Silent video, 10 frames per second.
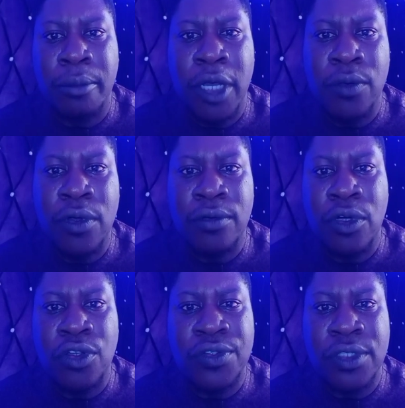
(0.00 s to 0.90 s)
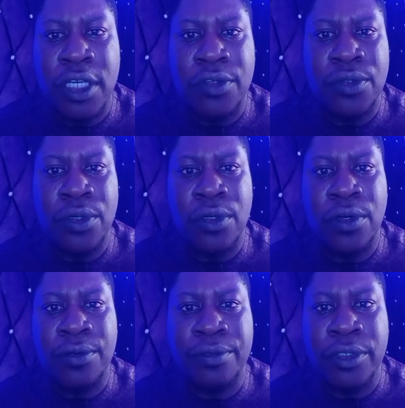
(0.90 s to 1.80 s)
by way of hoarseness or
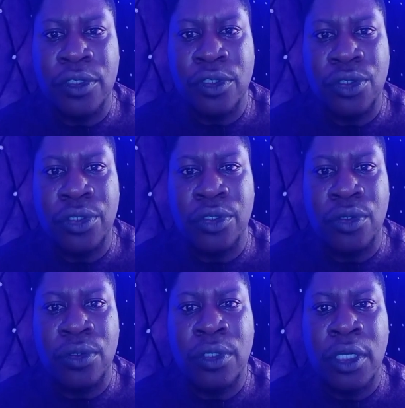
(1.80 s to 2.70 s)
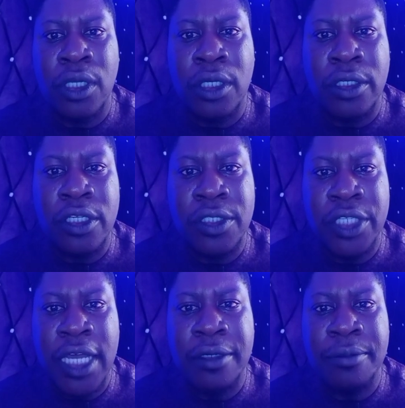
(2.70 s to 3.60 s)
coughing or choking, this
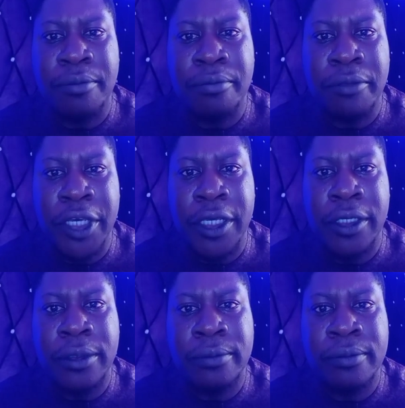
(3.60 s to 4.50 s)
child may